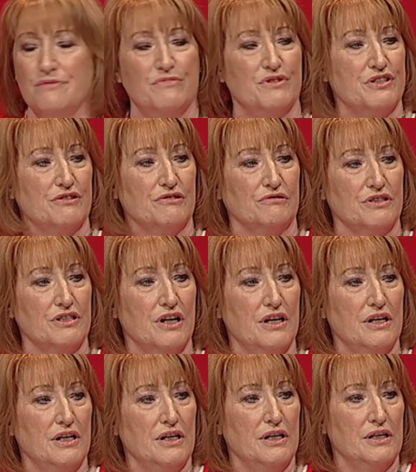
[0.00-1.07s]
result,
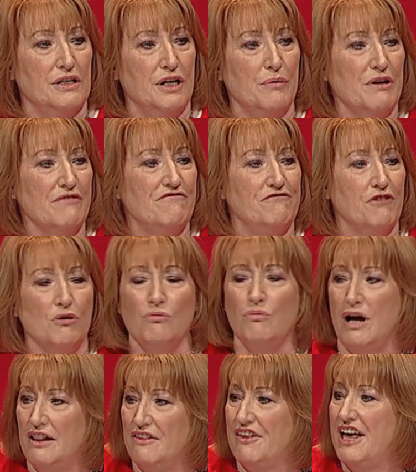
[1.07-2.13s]
knowing full
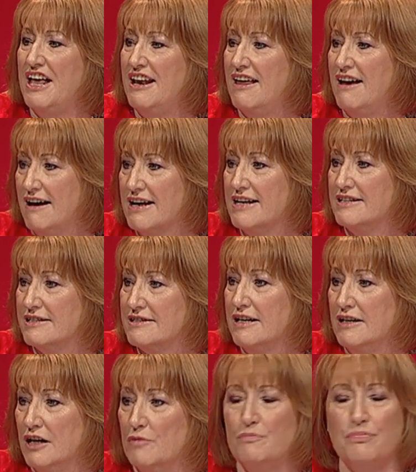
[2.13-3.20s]
well their lies
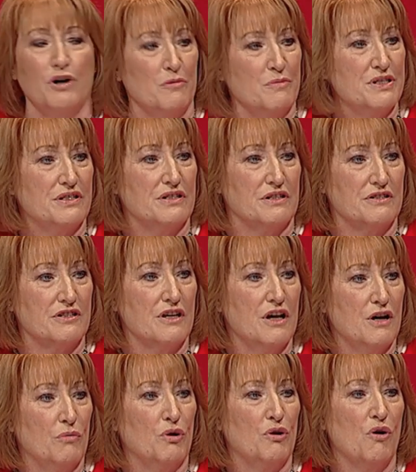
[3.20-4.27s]
and promises
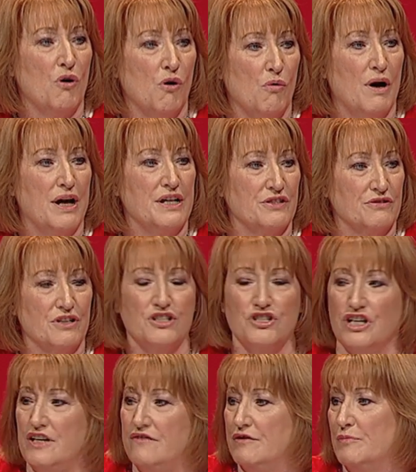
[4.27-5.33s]
were always
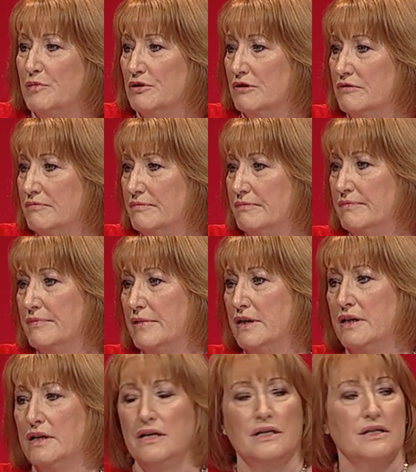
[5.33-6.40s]
unachievable.
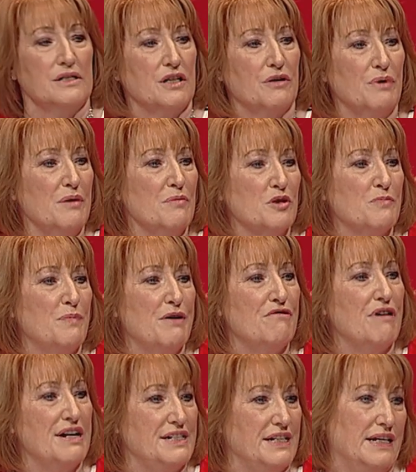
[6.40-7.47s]
So we must be
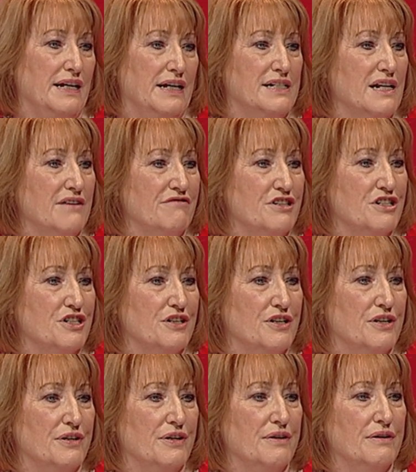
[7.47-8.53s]
ready at every
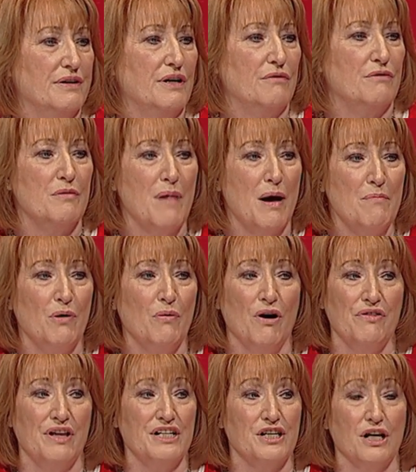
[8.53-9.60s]
turn, remember what
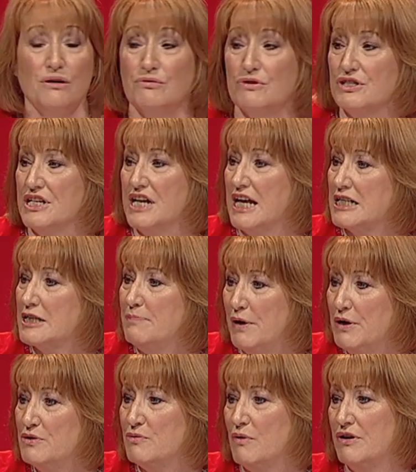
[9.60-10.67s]
they told us and
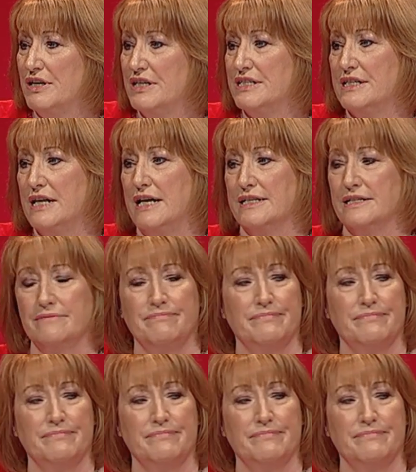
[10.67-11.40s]
expose what they said.